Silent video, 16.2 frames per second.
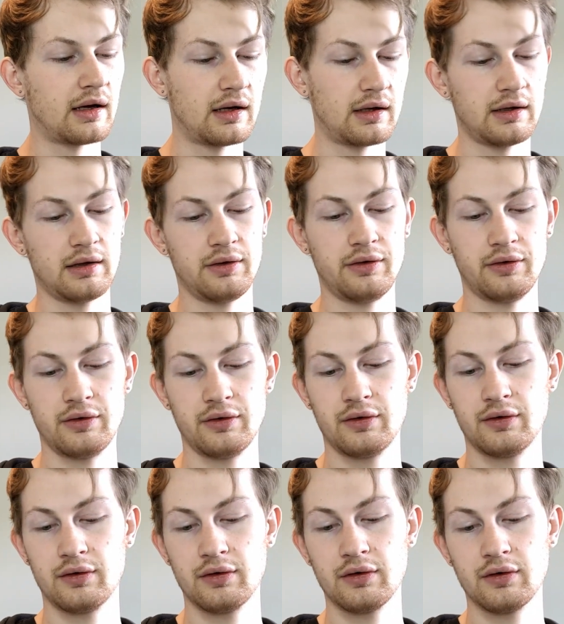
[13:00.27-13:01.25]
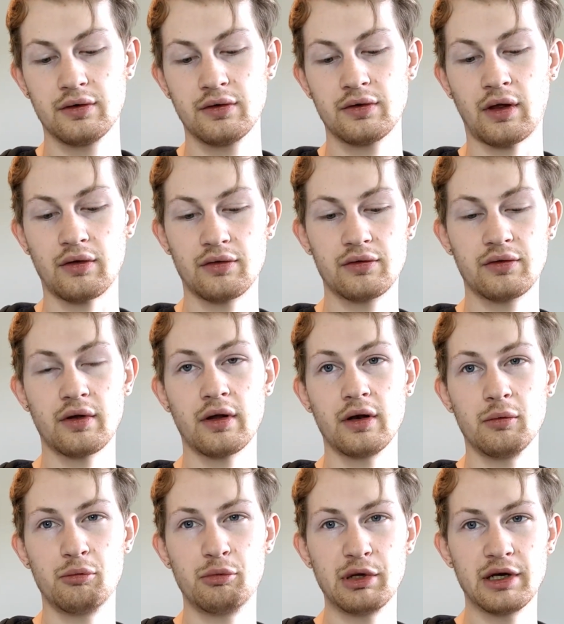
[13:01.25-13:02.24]
and there's still
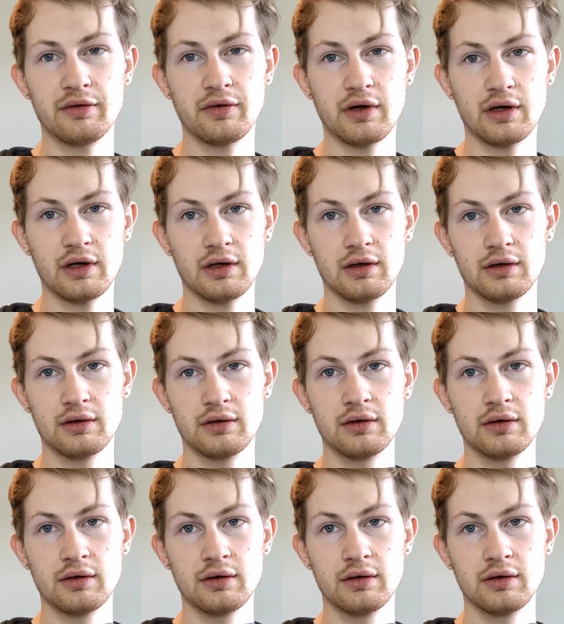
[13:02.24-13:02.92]
a bit of a